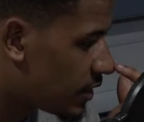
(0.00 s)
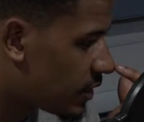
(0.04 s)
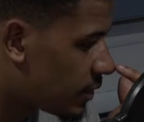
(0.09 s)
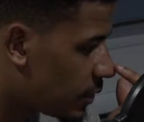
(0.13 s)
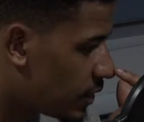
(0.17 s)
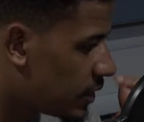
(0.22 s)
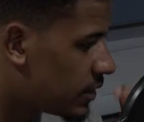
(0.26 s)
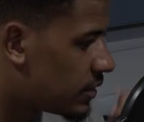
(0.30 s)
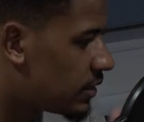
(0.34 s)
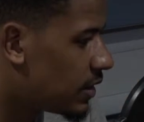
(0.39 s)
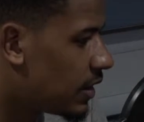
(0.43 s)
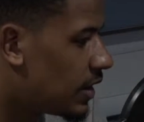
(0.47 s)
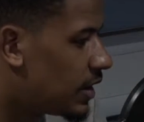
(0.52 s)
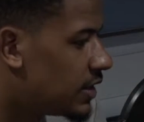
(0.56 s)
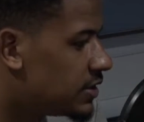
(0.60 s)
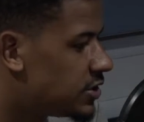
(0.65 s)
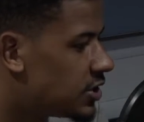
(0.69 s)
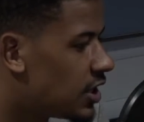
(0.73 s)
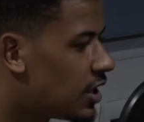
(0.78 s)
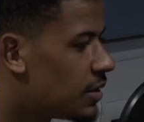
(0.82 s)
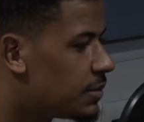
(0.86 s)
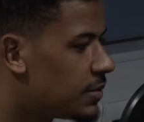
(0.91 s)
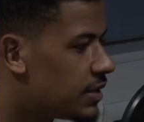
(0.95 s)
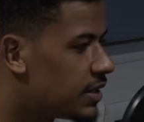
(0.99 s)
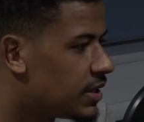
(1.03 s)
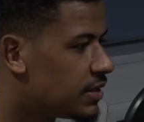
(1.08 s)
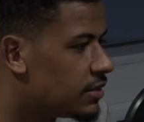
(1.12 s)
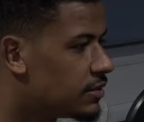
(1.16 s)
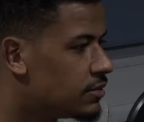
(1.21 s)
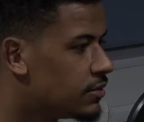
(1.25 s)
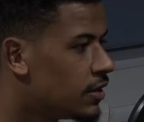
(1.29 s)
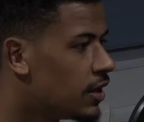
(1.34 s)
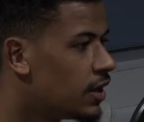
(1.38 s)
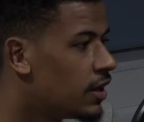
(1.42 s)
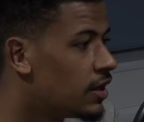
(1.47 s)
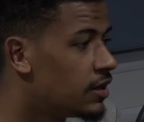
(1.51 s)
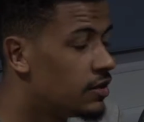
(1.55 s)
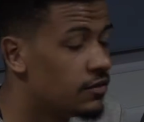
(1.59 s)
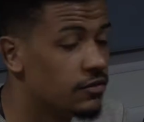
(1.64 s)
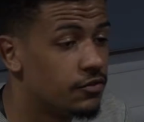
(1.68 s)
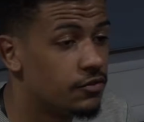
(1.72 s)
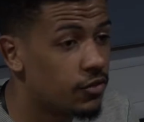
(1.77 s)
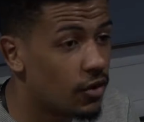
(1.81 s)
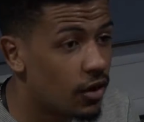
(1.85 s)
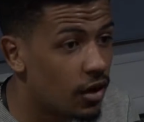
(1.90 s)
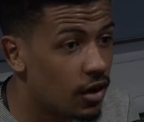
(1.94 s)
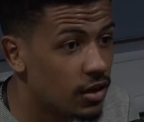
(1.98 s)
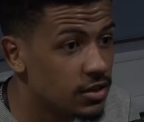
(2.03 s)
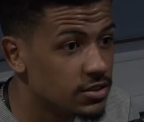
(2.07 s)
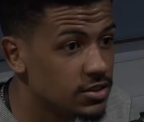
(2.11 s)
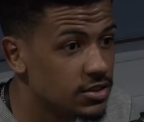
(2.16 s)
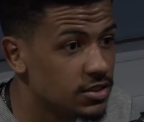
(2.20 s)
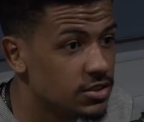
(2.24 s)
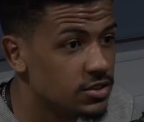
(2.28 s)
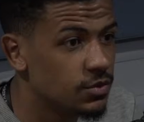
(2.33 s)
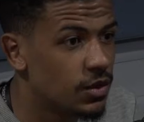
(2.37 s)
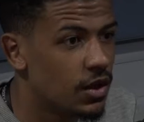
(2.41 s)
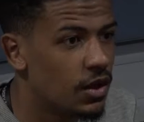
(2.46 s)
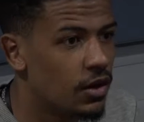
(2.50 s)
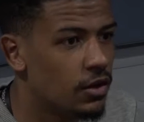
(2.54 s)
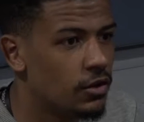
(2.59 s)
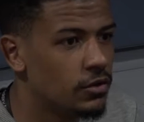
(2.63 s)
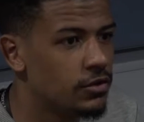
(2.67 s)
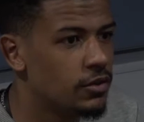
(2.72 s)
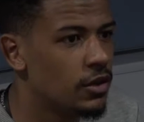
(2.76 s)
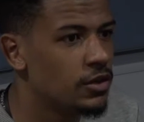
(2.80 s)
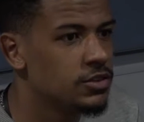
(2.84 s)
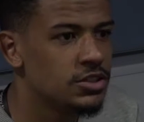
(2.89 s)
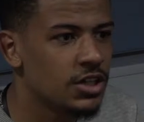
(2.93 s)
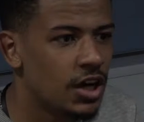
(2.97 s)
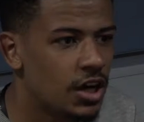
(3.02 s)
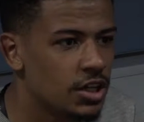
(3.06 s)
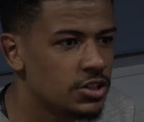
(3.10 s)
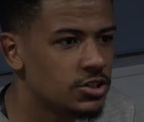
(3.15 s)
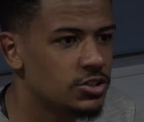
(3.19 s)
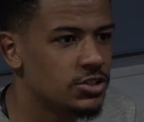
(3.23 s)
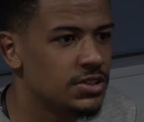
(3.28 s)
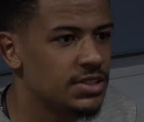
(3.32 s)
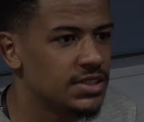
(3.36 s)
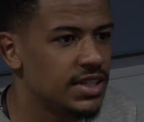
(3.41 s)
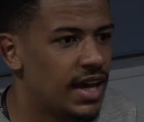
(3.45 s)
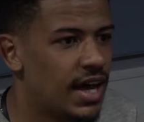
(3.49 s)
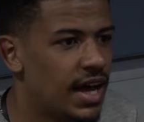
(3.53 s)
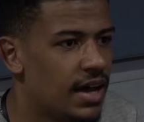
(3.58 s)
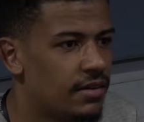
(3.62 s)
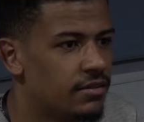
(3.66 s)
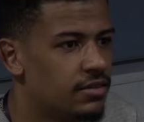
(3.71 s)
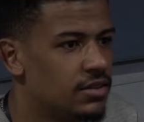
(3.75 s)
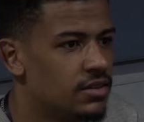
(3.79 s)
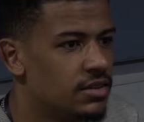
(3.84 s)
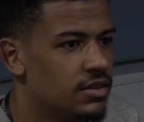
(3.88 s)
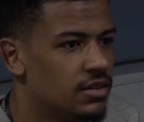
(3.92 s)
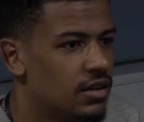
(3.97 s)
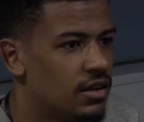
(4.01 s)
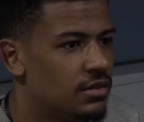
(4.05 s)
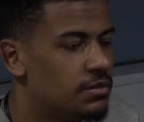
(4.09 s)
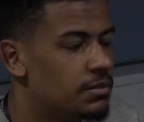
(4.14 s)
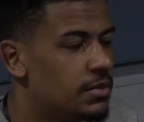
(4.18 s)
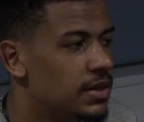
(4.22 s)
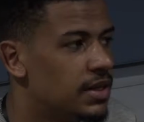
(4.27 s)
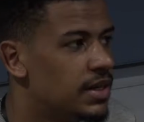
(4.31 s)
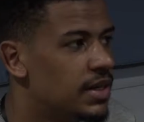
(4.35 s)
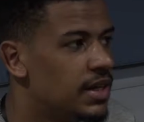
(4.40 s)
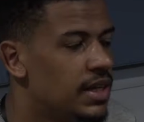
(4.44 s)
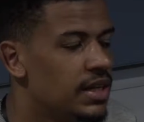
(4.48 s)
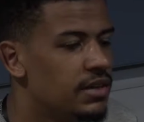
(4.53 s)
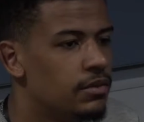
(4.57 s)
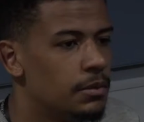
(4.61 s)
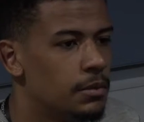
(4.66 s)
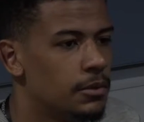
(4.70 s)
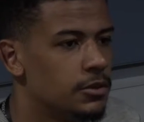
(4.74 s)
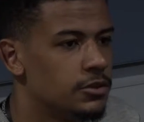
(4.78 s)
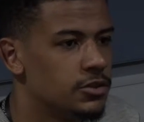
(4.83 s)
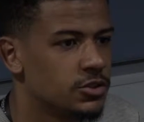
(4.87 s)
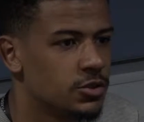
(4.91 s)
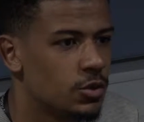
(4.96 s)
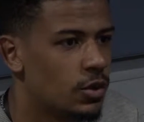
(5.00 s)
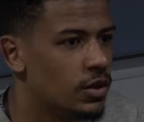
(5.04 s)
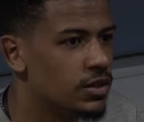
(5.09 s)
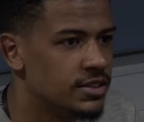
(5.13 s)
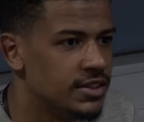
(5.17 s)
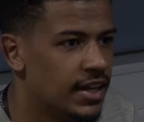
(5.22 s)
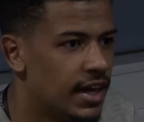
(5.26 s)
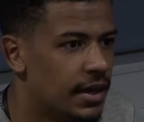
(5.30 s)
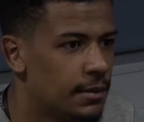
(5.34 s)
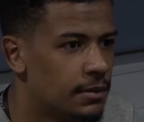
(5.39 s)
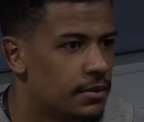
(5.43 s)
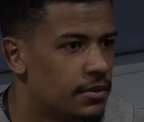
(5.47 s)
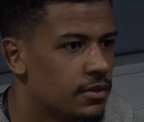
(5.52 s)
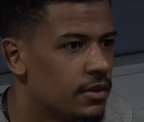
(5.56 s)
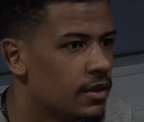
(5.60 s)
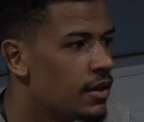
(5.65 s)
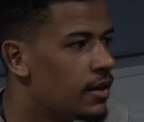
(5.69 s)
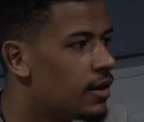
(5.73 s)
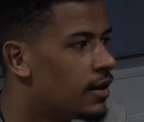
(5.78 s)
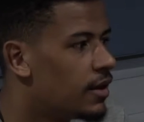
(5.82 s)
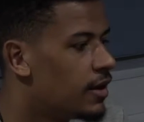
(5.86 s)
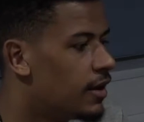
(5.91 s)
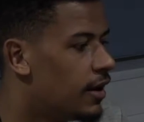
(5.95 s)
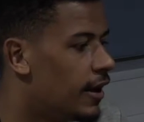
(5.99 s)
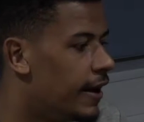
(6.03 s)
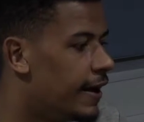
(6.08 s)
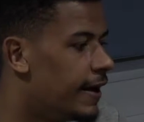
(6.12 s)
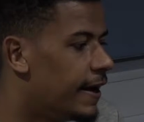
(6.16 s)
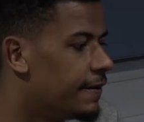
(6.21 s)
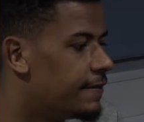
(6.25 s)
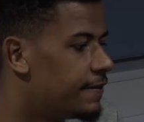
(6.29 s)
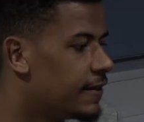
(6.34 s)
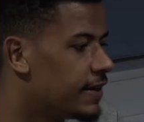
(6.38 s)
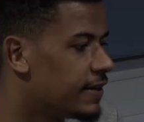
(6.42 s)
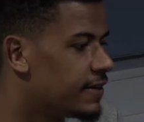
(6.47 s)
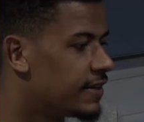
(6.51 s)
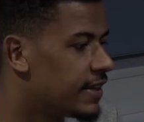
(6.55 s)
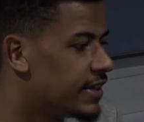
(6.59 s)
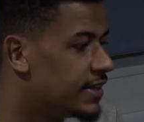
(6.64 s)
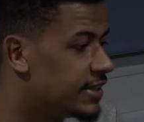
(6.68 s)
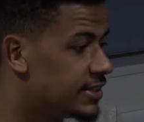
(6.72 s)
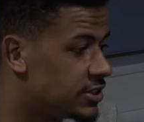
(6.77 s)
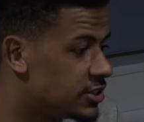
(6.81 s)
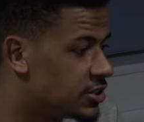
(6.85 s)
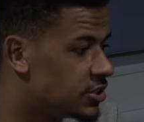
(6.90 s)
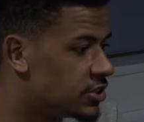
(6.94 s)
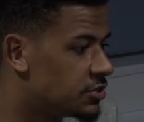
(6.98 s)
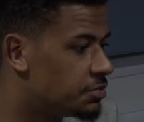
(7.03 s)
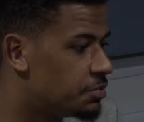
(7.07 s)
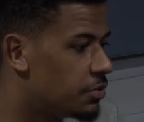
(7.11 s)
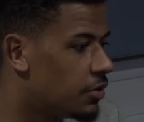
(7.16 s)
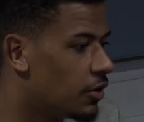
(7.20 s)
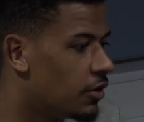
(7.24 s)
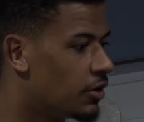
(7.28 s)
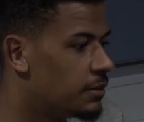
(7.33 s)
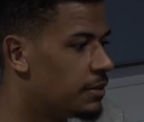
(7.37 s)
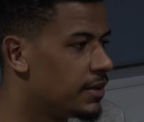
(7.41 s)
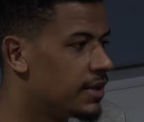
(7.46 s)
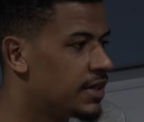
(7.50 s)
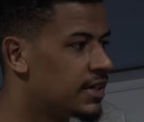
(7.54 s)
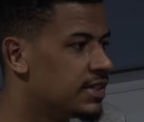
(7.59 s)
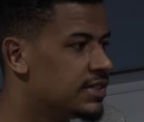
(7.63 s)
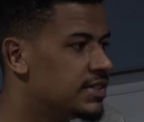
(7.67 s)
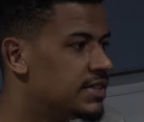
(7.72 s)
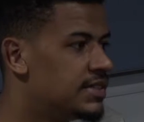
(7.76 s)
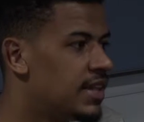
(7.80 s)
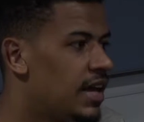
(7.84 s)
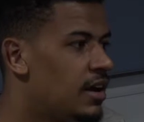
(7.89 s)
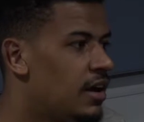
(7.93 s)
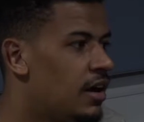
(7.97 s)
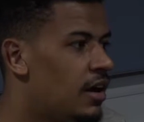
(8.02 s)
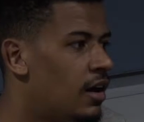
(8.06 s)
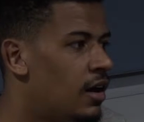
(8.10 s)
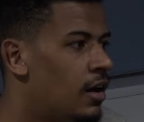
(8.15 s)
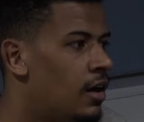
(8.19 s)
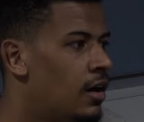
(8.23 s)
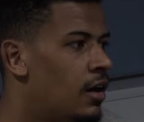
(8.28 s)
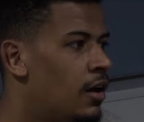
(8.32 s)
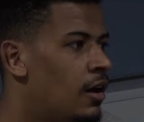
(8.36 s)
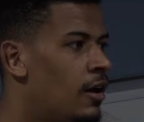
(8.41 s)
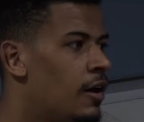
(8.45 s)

with Germany and France as well, those countries that have an unbelievable squad depth. Like, I think that it's just purely because they're